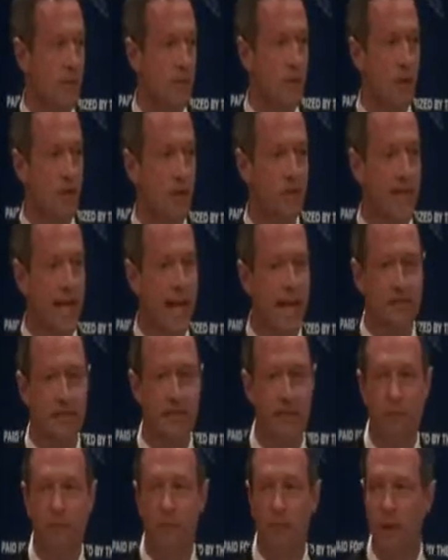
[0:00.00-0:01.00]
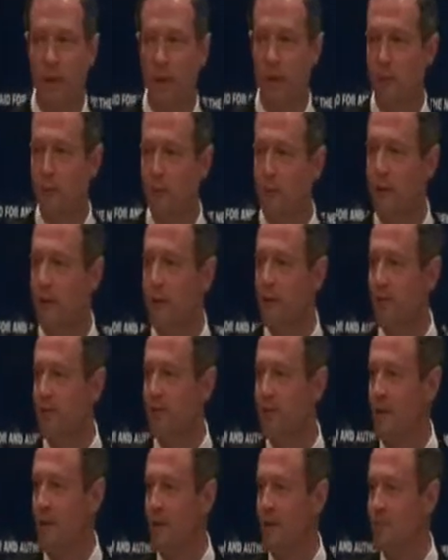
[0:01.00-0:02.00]
Folks, that's the fear of fear
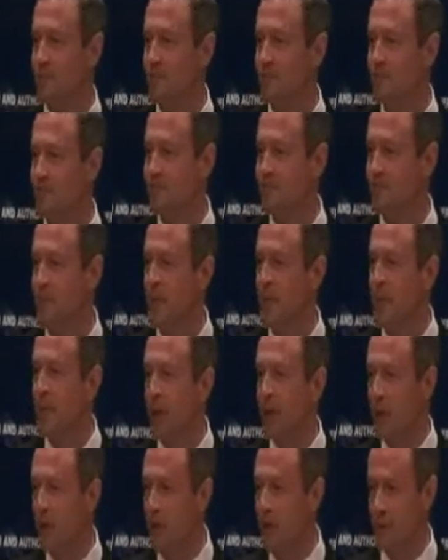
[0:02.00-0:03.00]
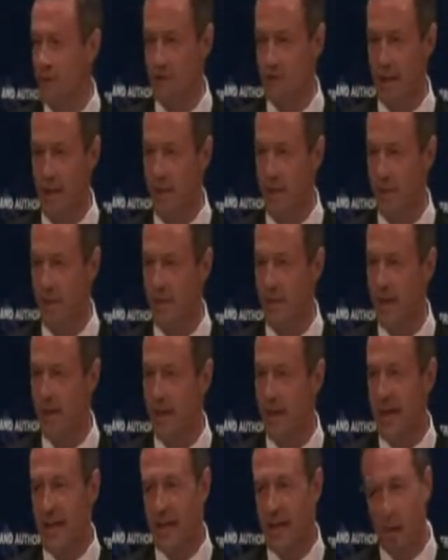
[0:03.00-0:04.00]
itself in our own time.
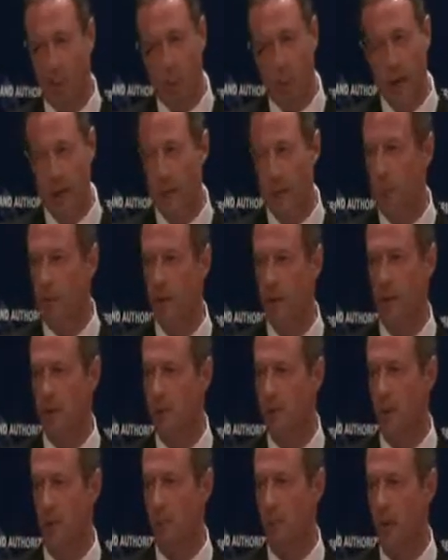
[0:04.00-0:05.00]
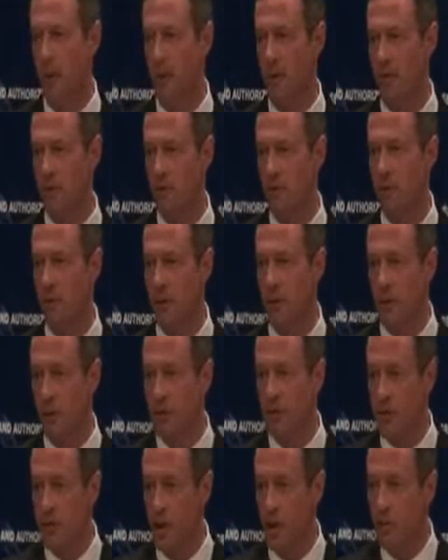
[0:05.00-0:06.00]
And yeah, we have political opponents, but
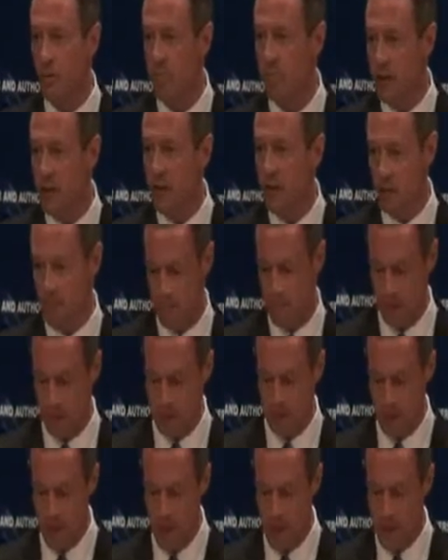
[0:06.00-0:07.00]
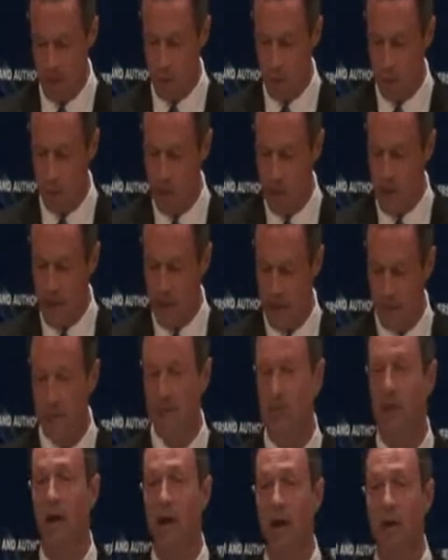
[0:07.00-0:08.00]
there is no bigger opponent that we have
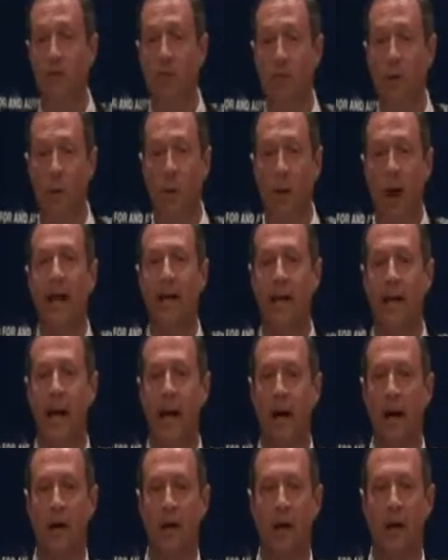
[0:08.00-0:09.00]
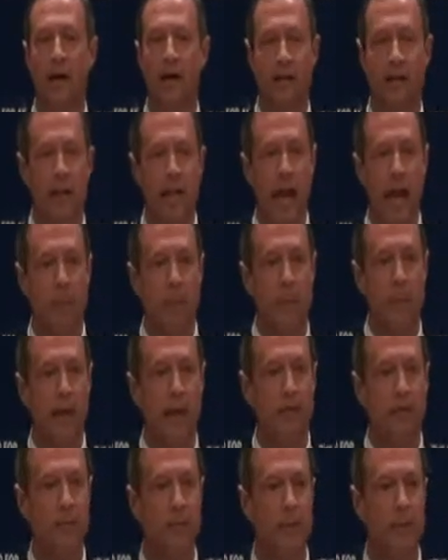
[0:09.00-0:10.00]
as a country right now than that
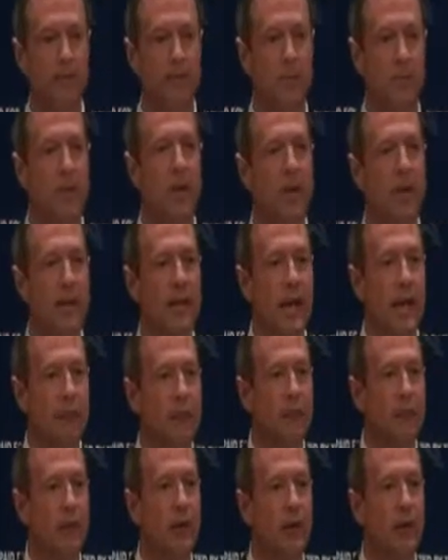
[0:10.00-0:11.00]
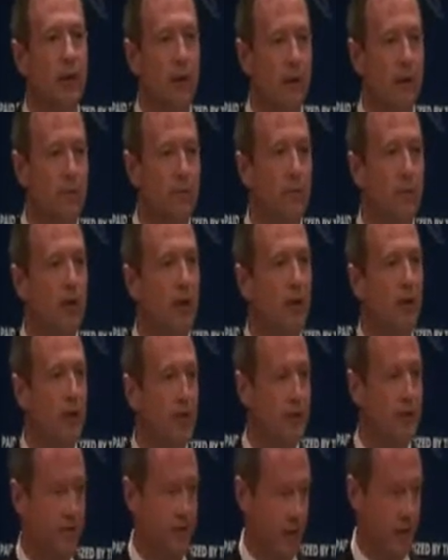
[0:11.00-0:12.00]
pessimism, that fear of fear
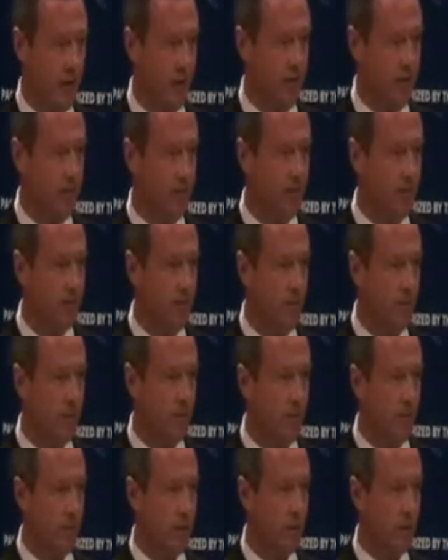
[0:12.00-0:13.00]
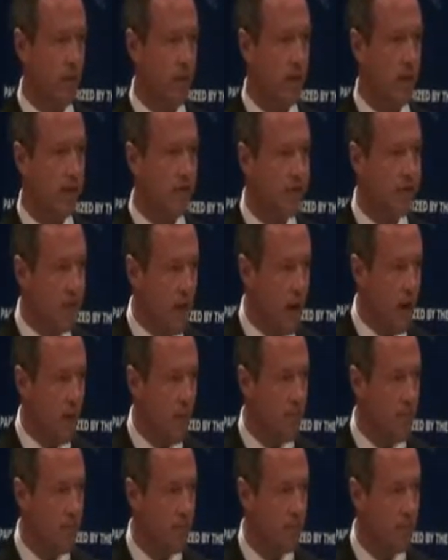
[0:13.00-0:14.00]
itself, that
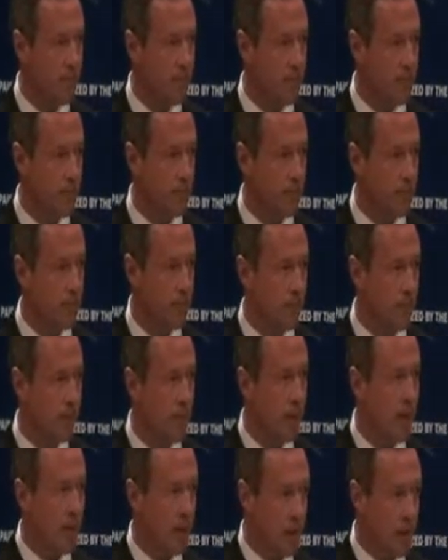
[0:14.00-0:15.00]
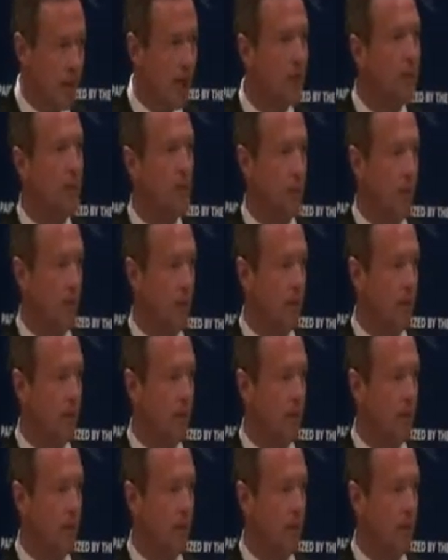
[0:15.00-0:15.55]
some in the other